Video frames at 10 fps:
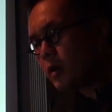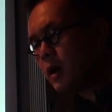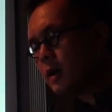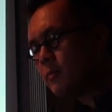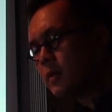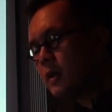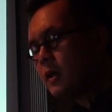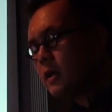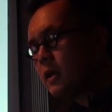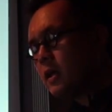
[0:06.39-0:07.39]
Um,
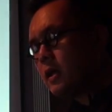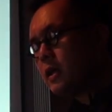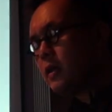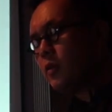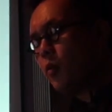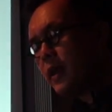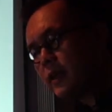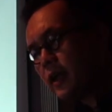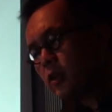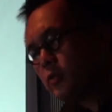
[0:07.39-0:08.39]
the way
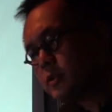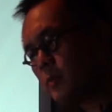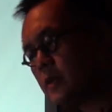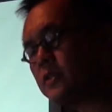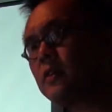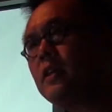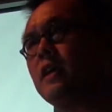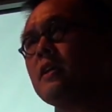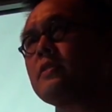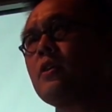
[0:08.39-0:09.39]
that I use it
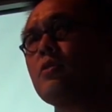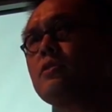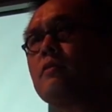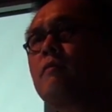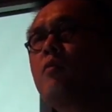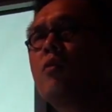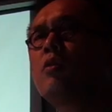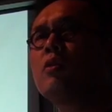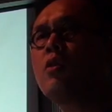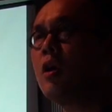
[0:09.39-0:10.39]
basically is I use it
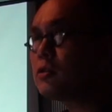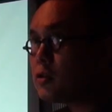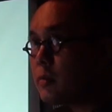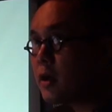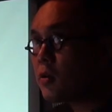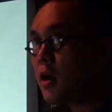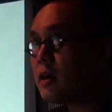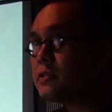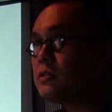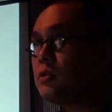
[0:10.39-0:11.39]
for long term hair
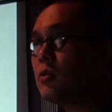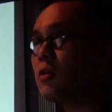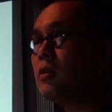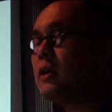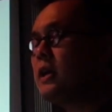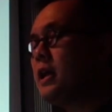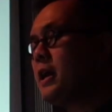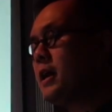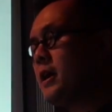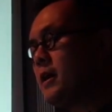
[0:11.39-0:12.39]
loss, as you heard.
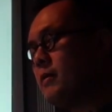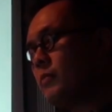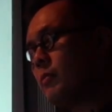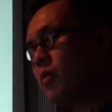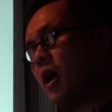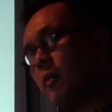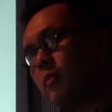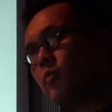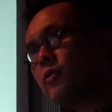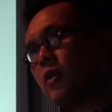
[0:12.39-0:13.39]
Uh, the
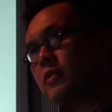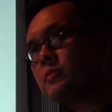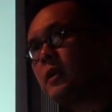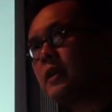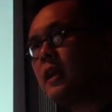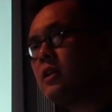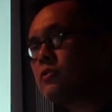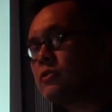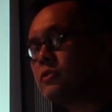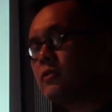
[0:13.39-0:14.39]
problem with all these
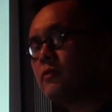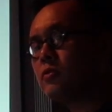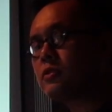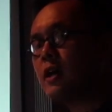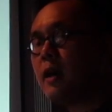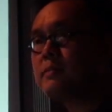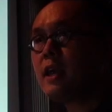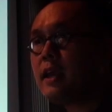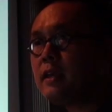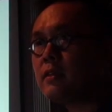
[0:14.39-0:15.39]
medications is if you stop
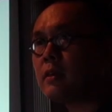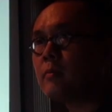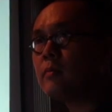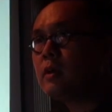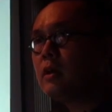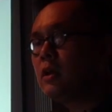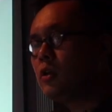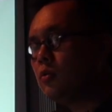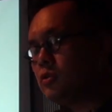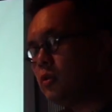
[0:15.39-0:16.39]
taking them,
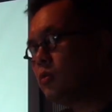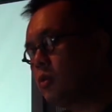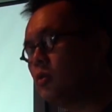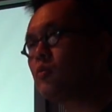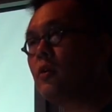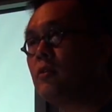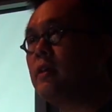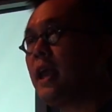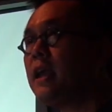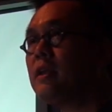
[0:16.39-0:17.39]
you do lose what you
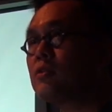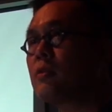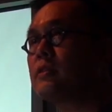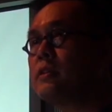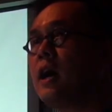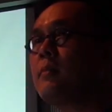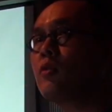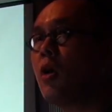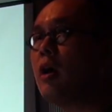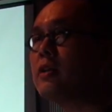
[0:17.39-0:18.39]
gain during the time
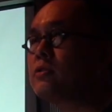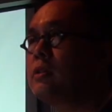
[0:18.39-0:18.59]
you're on it.